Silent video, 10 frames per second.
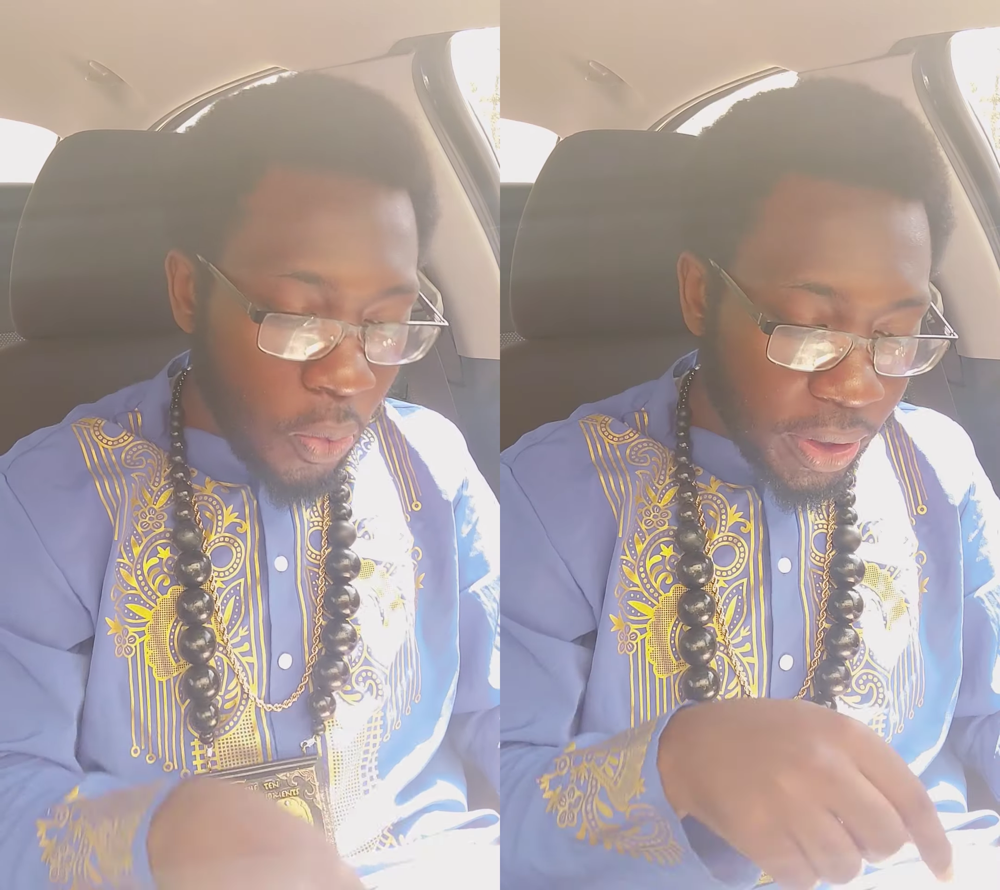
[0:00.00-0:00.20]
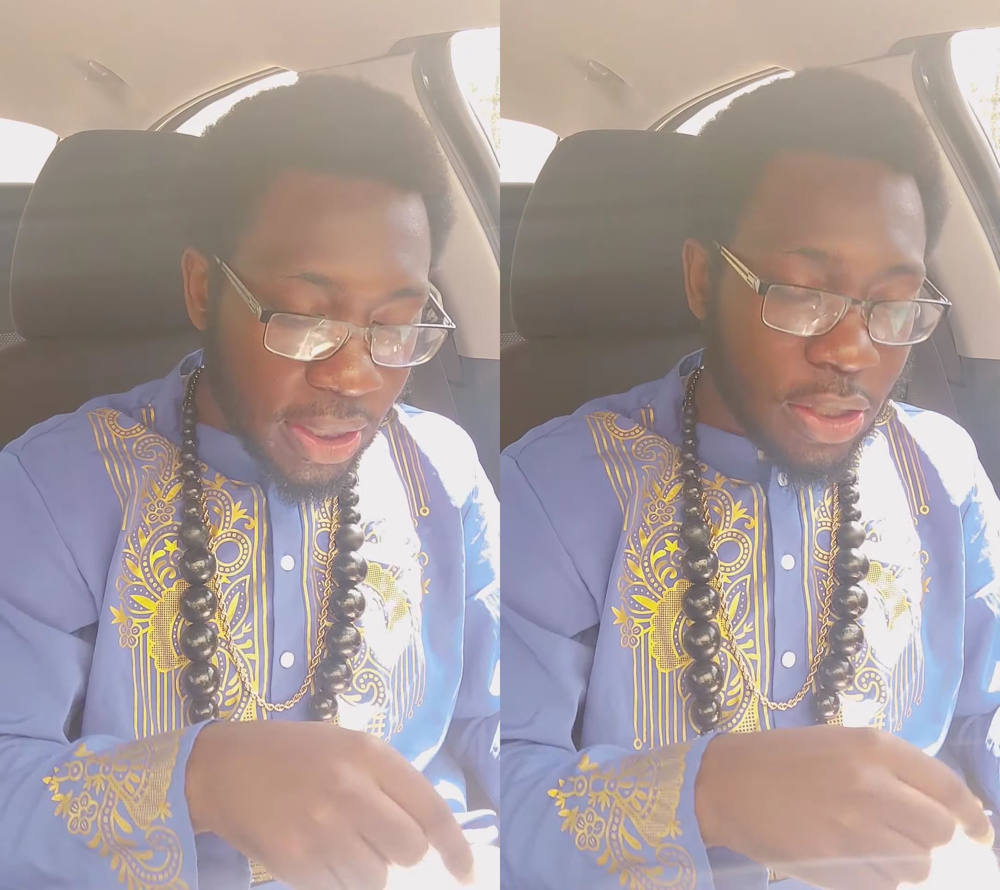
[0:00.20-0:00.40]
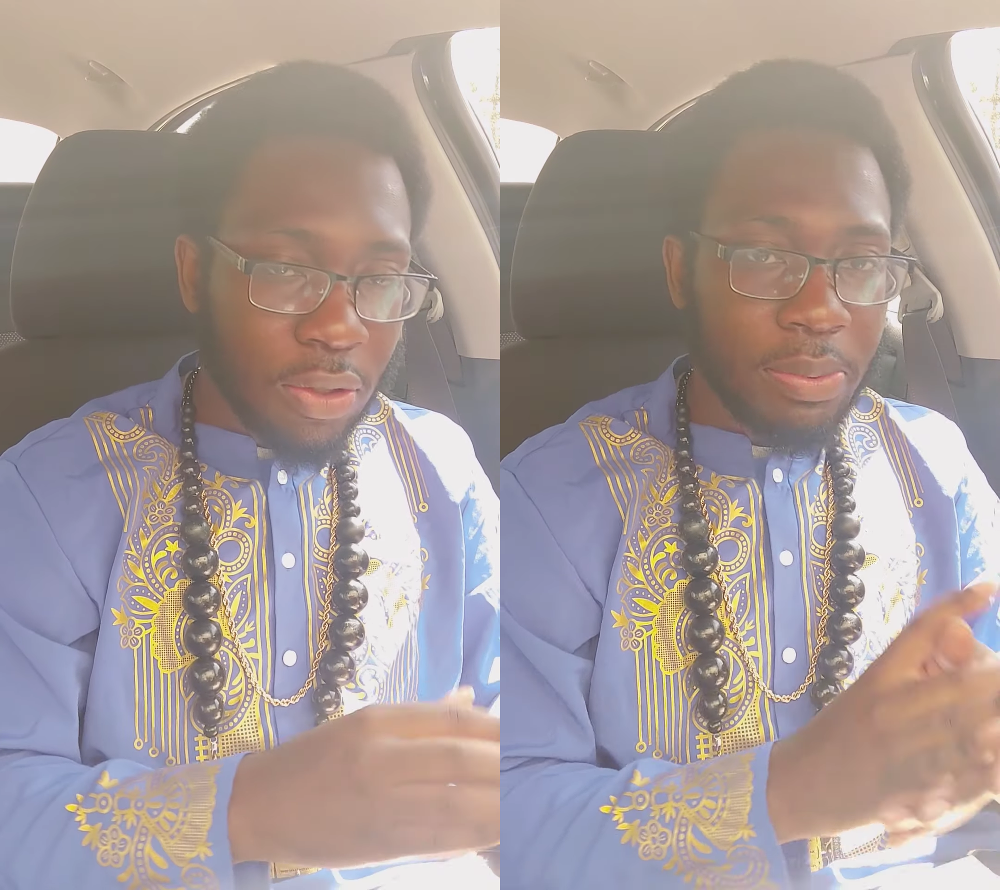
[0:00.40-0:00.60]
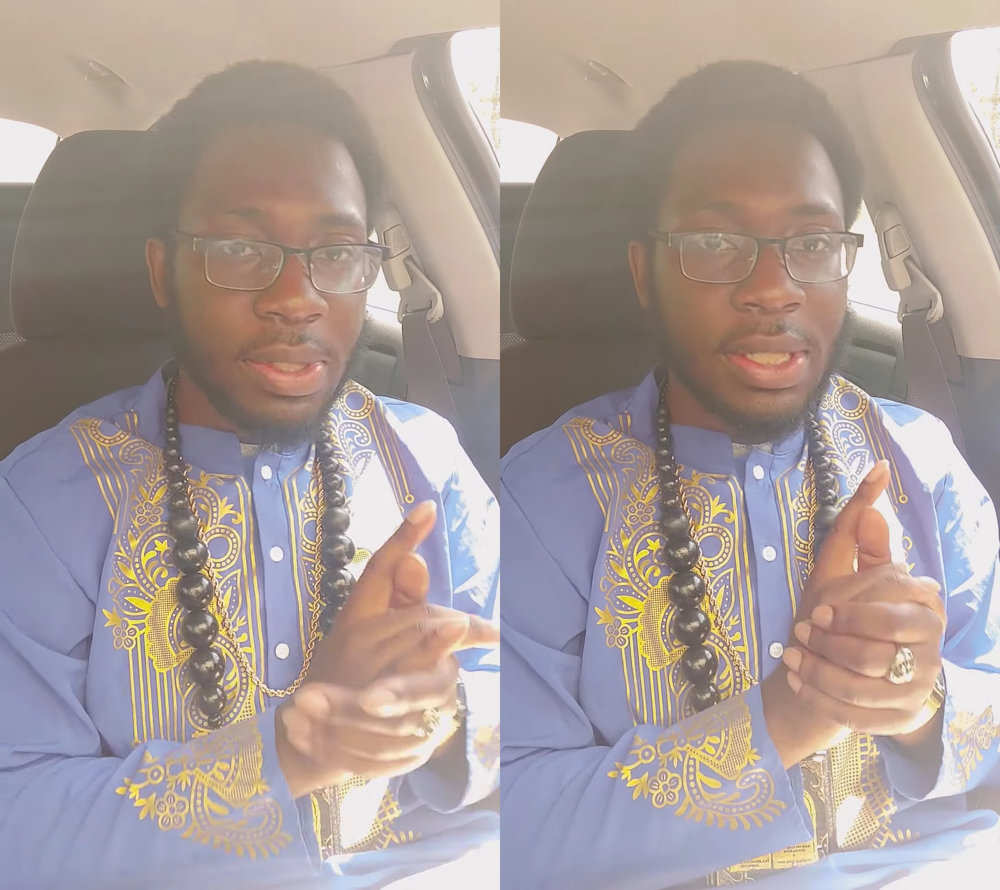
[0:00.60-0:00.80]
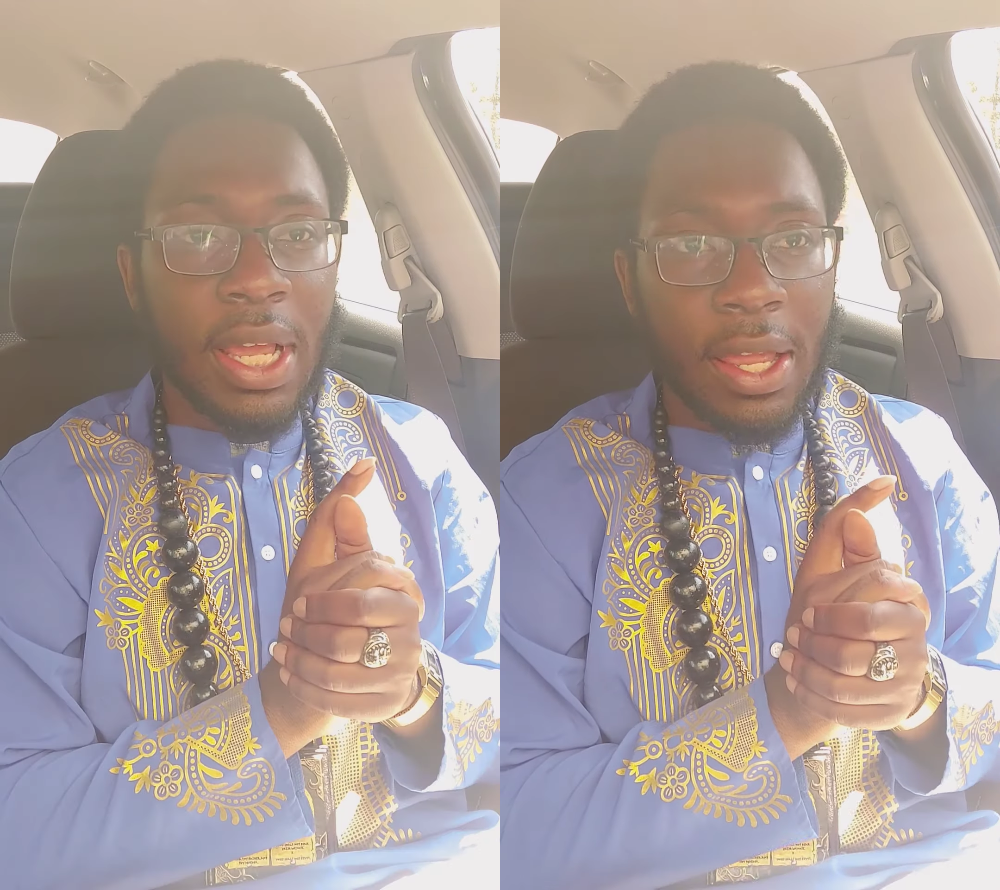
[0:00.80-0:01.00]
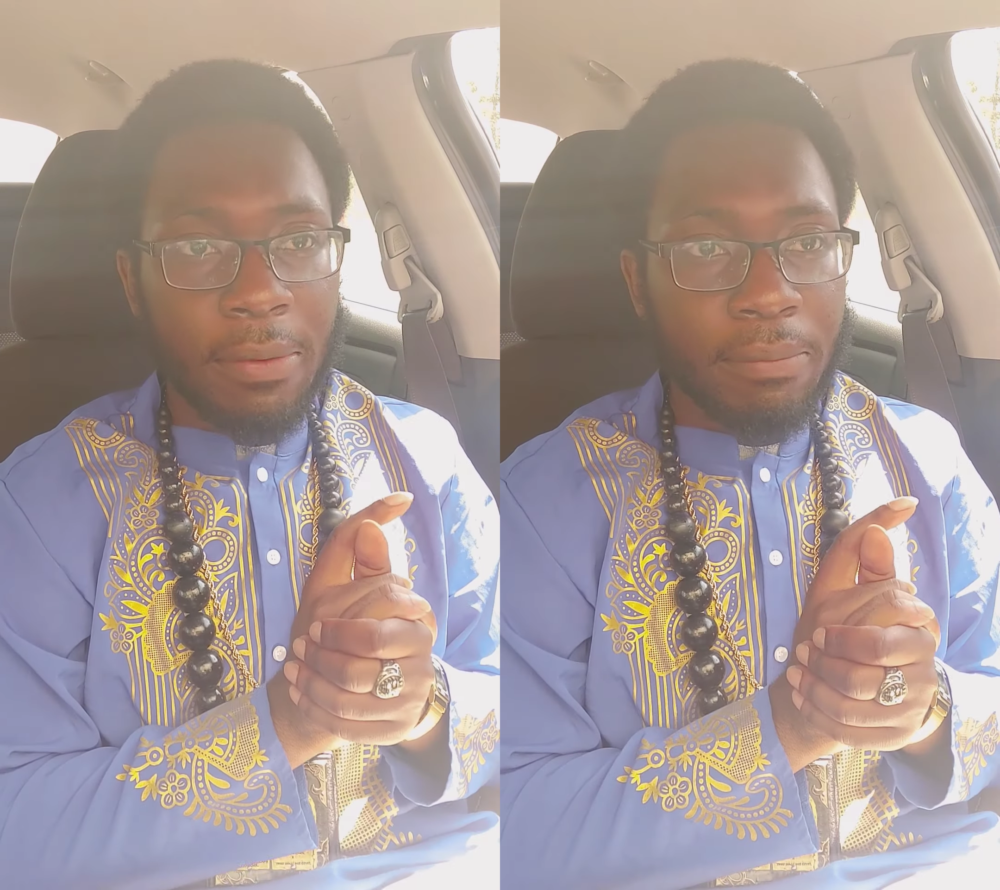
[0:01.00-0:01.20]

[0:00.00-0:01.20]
what these scriptures say.